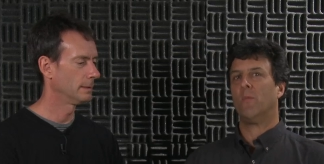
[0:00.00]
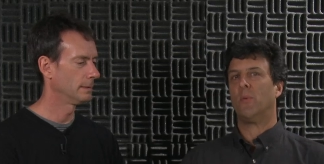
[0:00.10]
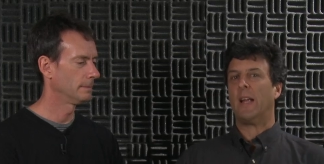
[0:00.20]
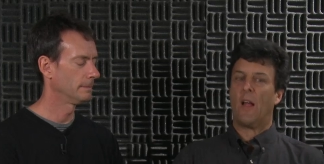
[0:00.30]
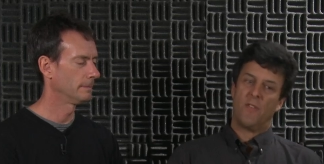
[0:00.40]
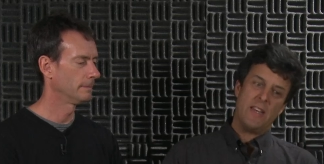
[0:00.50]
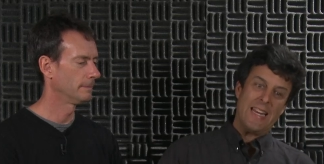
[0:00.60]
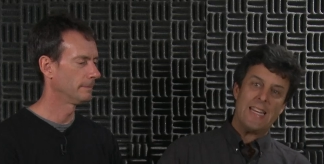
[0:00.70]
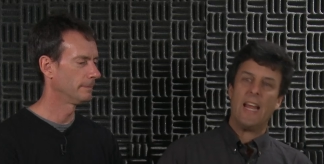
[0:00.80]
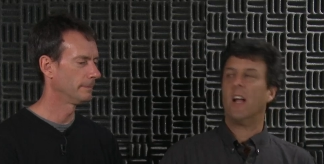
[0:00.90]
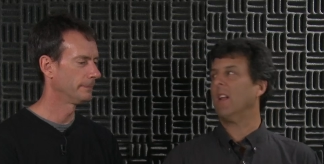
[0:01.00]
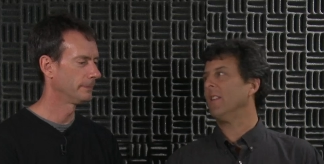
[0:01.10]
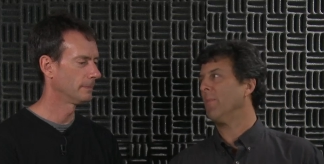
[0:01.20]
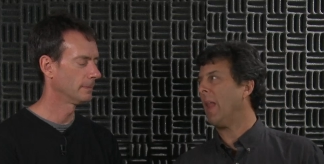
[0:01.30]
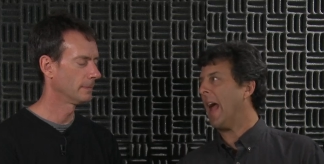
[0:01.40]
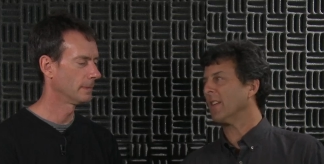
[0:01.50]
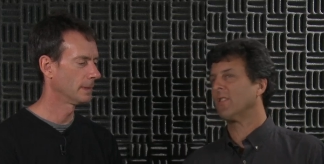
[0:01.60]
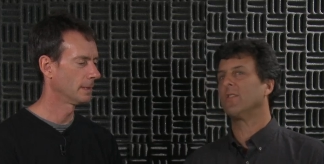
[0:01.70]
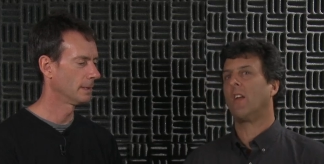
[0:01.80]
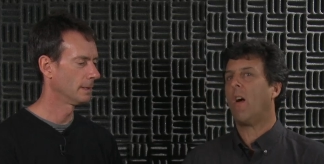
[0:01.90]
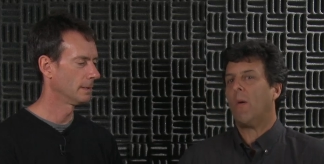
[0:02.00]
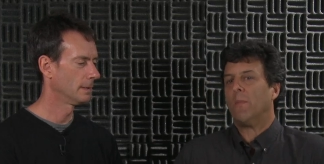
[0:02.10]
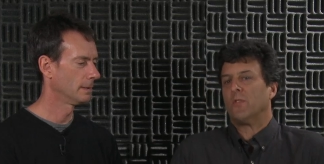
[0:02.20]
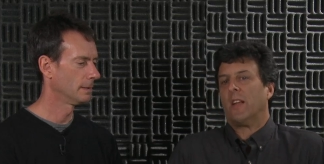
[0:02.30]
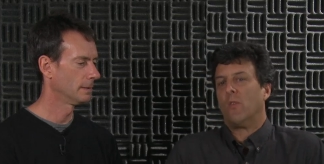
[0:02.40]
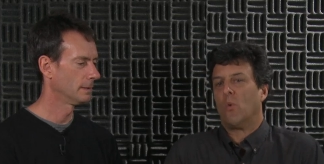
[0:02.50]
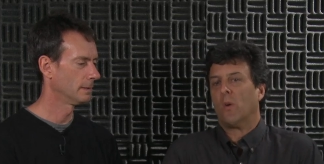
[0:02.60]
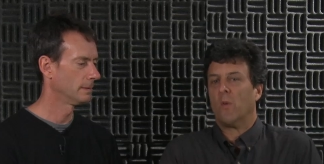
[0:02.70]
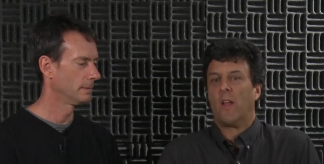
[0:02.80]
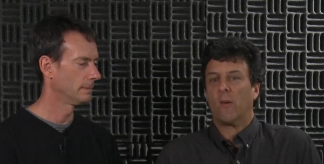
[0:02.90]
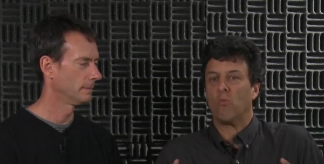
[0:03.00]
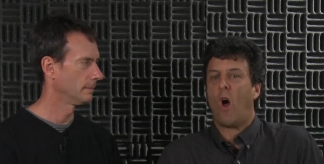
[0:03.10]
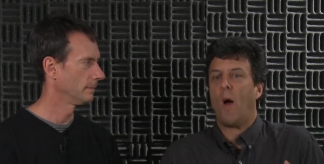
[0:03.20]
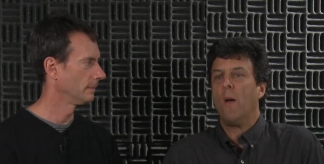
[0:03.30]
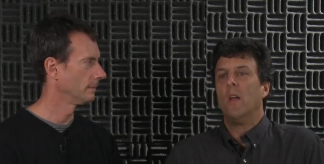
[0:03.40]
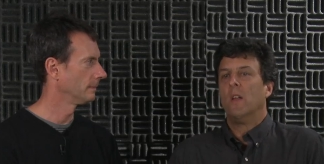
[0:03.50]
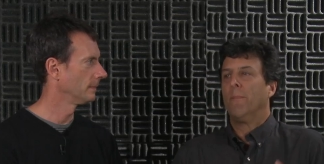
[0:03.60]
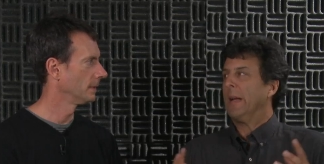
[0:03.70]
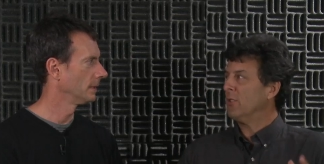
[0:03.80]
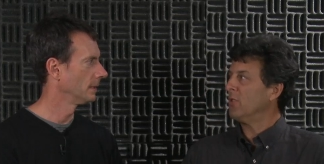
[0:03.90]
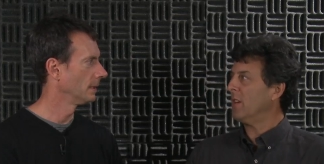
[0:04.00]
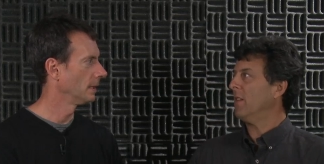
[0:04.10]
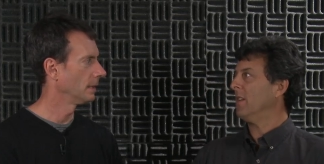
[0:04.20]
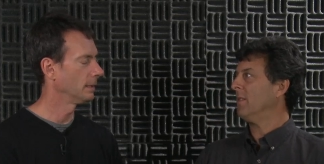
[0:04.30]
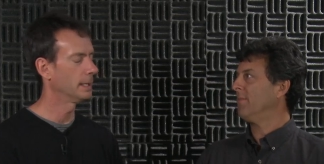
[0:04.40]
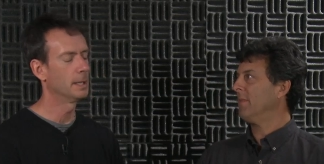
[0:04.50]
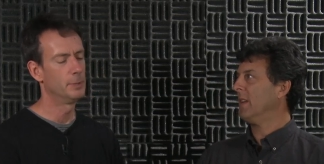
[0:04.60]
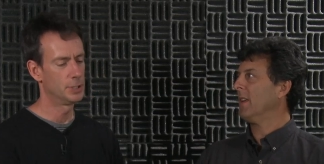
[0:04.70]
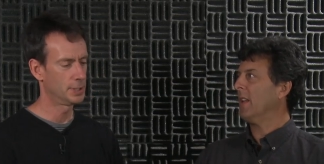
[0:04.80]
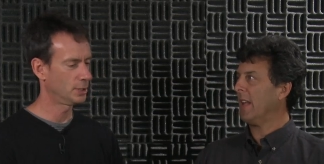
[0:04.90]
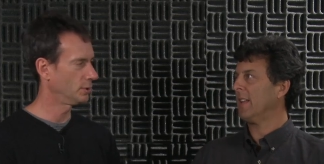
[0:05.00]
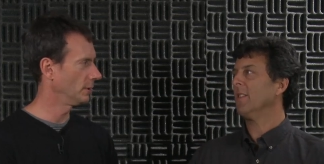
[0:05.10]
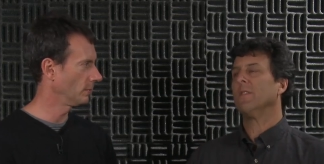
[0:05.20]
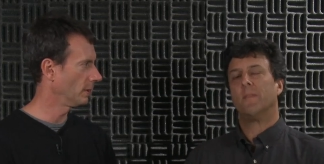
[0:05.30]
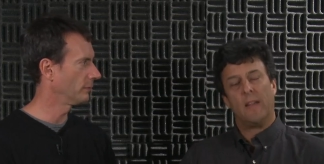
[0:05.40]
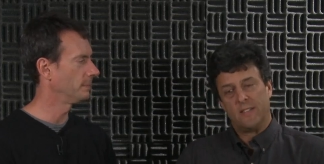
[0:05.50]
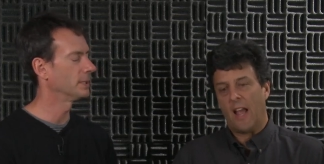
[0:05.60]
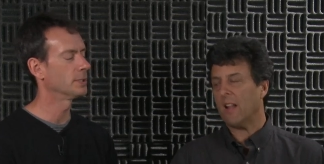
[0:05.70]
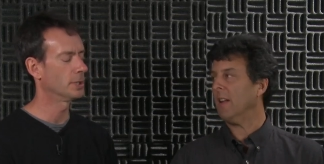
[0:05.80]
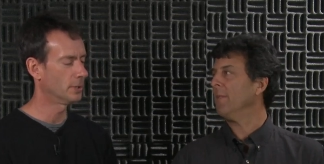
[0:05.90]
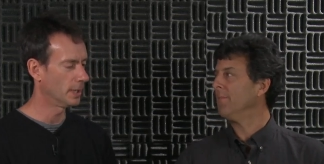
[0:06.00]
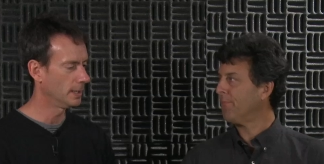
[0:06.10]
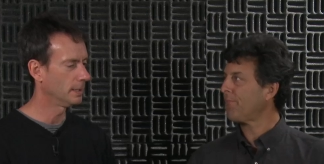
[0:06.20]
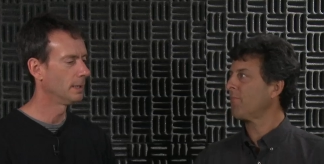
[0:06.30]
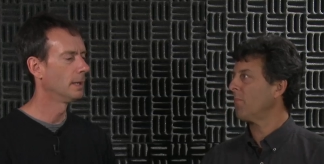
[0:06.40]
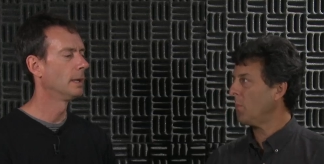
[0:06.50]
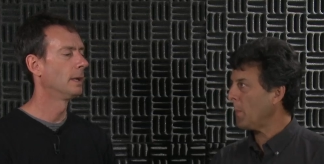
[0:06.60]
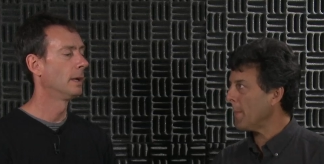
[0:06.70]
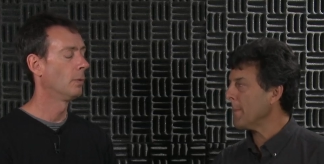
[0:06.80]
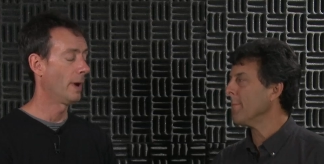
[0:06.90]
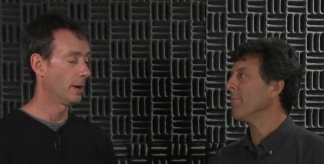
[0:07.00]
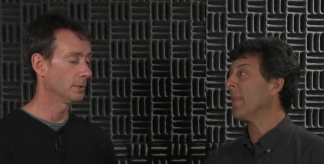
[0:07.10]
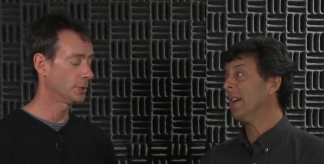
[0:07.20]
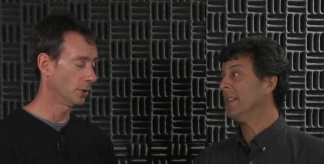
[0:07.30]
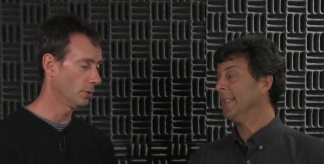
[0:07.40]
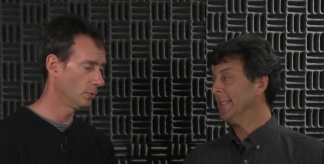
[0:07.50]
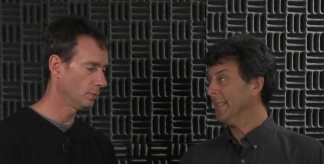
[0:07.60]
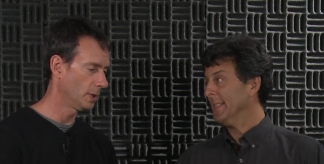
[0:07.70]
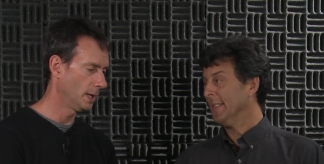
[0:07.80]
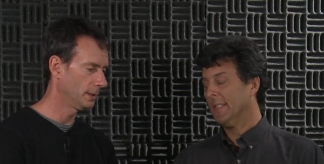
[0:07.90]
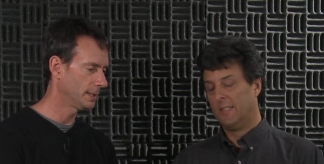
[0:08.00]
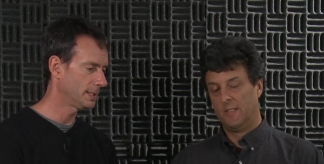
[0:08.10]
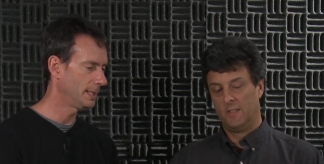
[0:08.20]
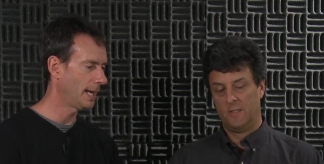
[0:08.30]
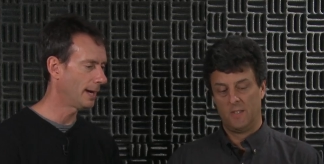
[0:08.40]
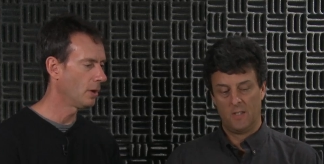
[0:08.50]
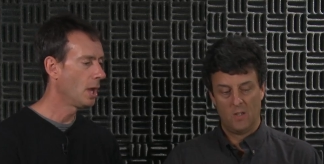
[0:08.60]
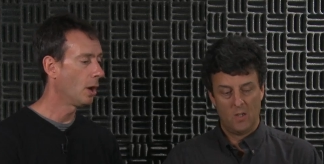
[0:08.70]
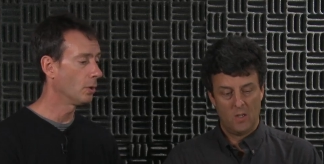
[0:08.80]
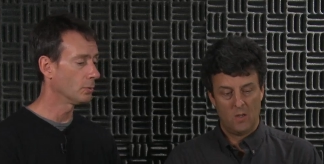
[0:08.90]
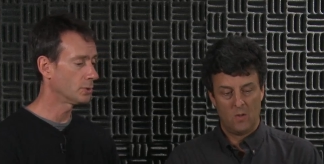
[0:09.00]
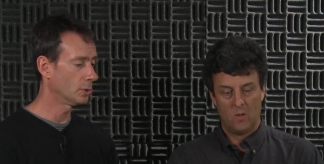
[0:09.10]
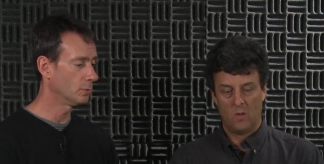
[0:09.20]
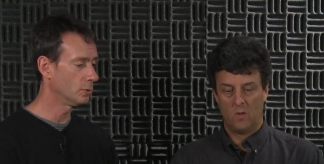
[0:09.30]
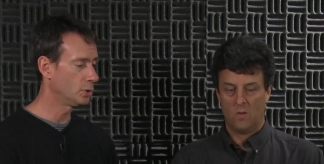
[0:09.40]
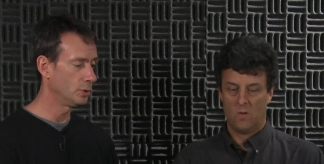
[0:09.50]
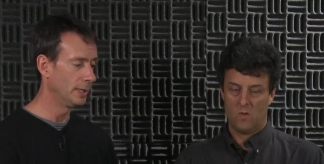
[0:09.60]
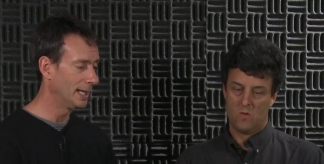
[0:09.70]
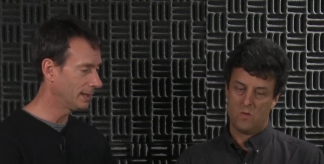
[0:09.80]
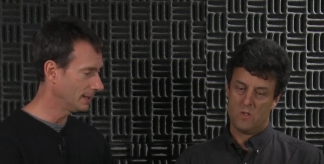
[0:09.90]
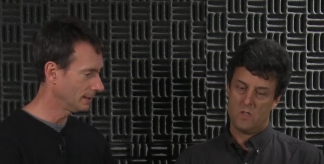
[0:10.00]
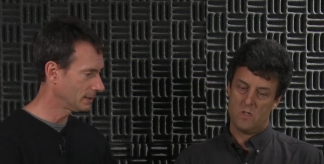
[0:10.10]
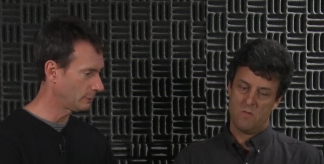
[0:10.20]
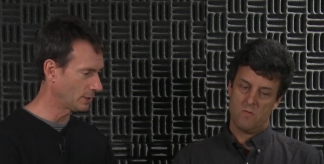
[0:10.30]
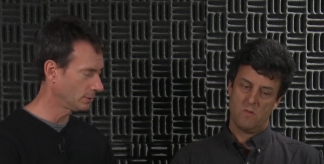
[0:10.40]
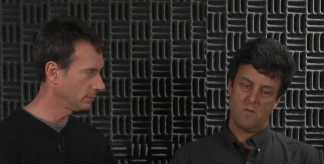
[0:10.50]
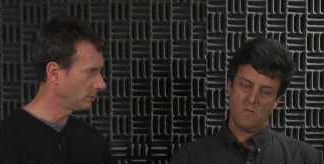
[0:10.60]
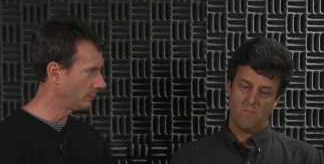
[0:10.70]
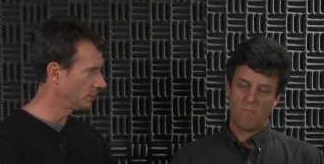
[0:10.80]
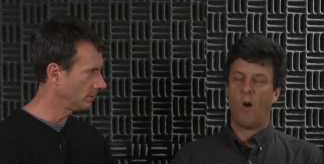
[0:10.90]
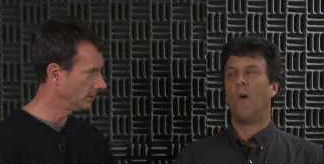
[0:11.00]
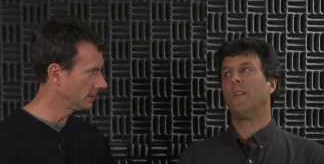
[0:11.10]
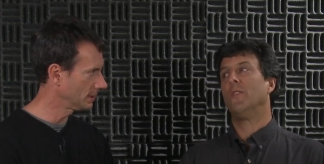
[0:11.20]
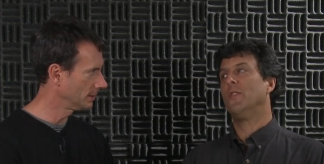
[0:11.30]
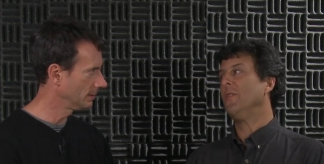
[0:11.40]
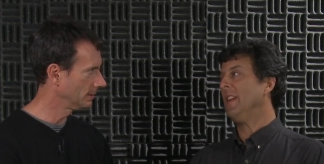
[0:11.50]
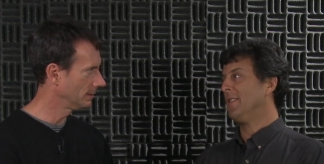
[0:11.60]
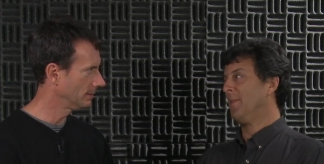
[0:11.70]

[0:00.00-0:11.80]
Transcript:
Speaker 1: know bring out the detail and the blacks because almost like you're working with like raw pictures and a, a like images like, like, shooting raw exactly. pictures.
Speaker 2: Okay. Wow. So uh, let's see how. Oh, so do you need anything special to be able to do oh, this? You do
Speaker 1: need